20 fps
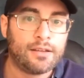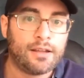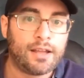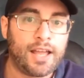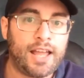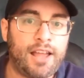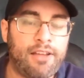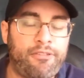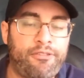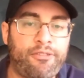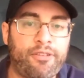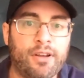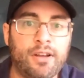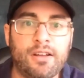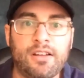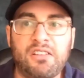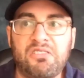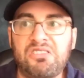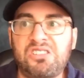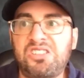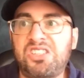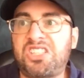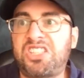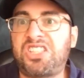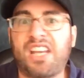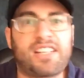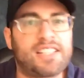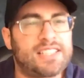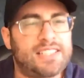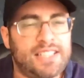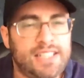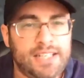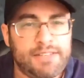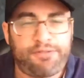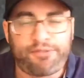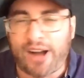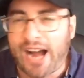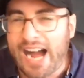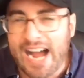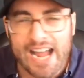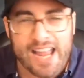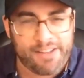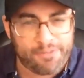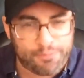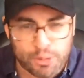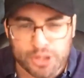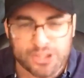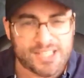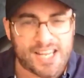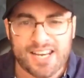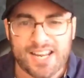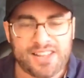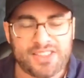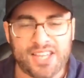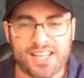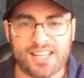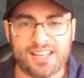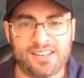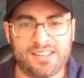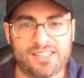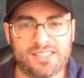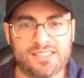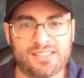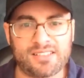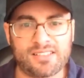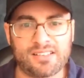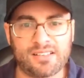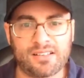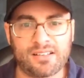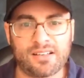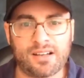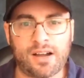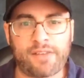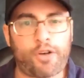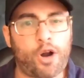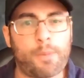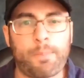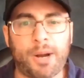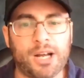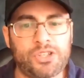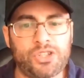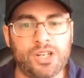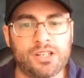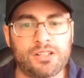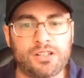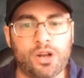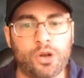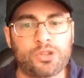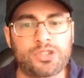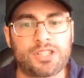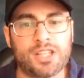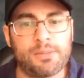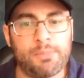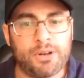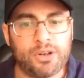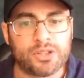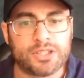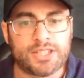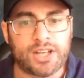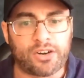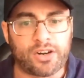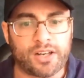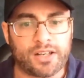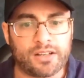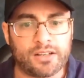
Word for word: if sixty-five percent, I think it is, of our budget goes to the military?